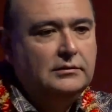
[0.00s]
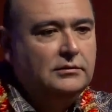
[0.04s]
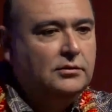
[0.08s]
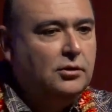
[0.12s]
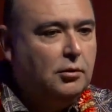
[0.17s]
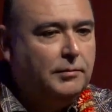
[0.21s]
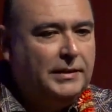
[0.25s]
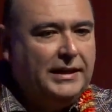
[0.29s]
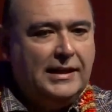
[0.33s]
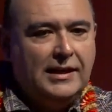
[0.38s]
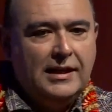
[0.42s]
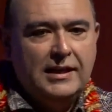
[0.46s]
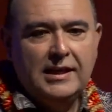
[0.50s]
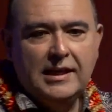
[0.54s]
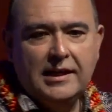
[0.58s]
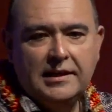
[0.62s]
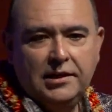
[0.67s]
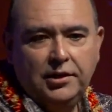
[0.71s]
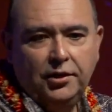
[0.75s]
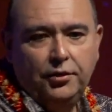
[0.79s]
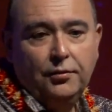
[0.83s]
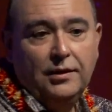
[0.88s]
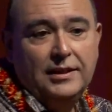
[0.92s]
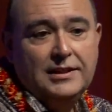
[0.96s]
nobody can get
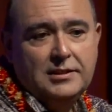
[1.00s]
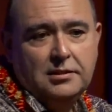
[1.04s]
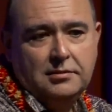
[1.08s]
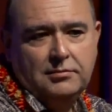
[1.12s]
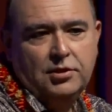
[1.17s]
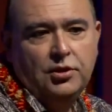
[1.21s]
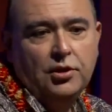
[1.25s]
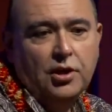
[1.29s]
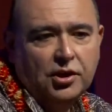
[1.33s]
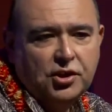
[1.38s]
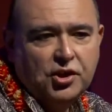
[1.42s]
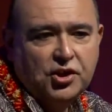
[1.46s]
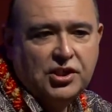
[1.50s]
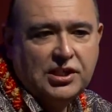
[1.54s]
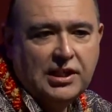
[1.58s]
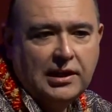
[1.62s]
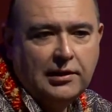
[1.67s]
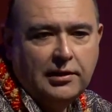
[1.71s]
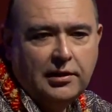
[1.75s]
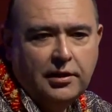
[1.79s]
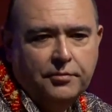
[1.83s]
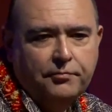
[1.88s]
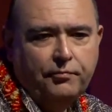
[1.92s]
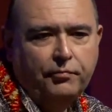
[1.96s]
into it, it's not
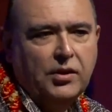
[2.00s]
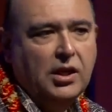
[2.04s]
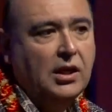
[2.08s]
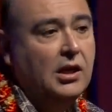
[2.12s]
shared.